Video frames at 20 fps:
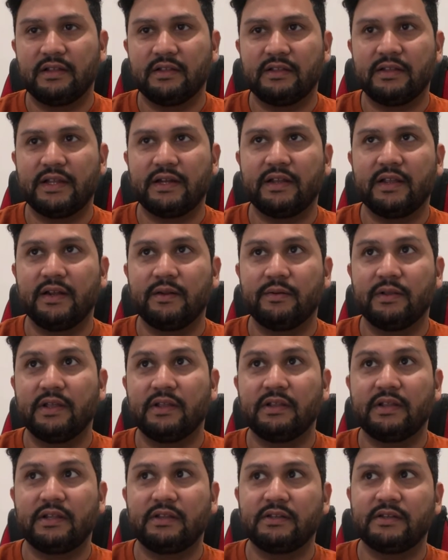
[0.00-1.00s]

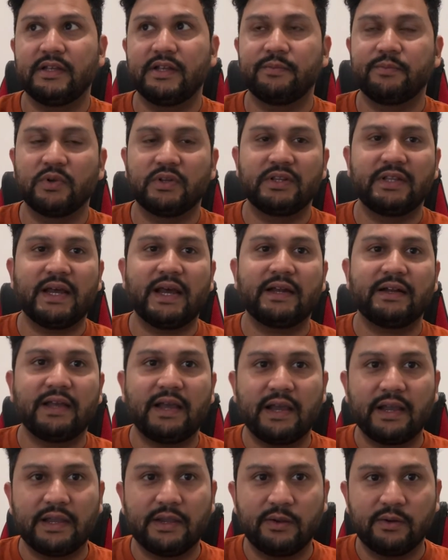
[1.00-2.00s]
the input that
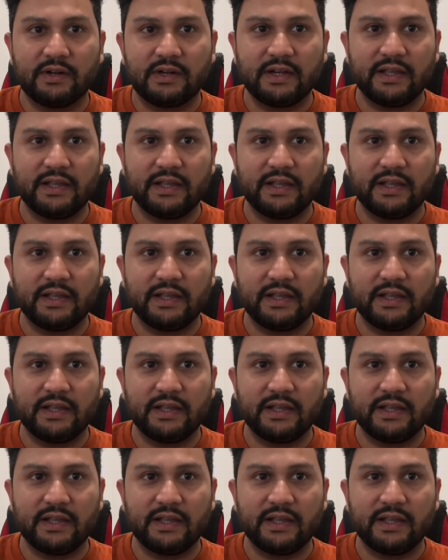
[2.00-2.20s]
accurate.